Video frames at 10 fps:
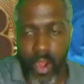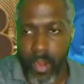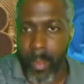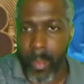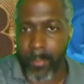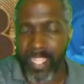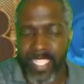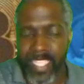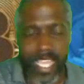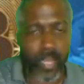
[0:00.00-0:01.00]
our
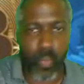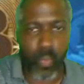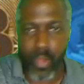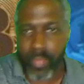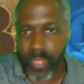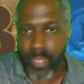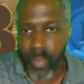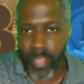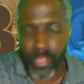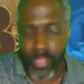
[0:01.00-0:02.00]
BCN 1 Minute
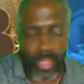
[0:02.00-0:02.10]
With,